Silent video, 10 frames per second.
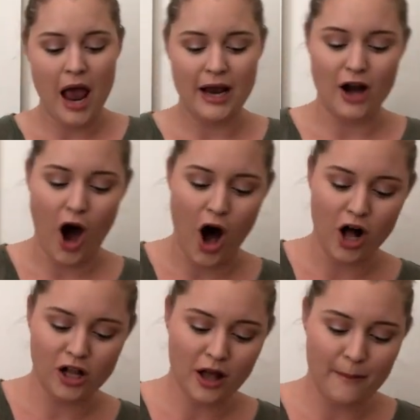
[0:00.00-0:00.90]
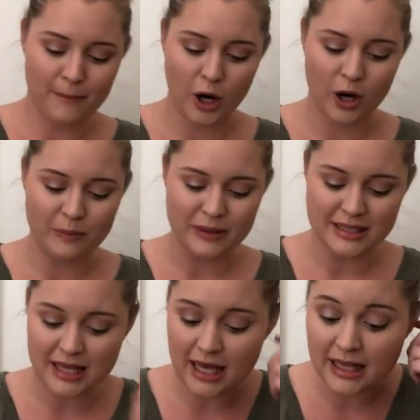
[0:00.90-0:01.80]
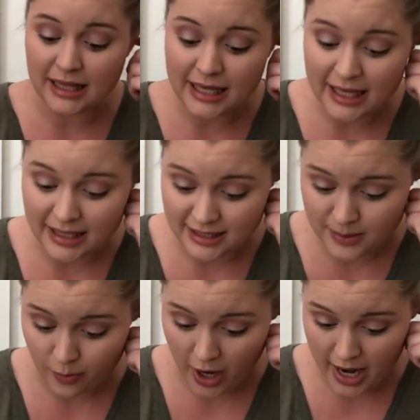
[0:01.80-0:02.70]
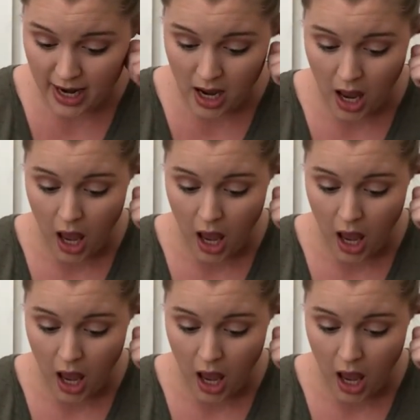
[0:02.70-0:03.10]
an all-purpose cleaning spray.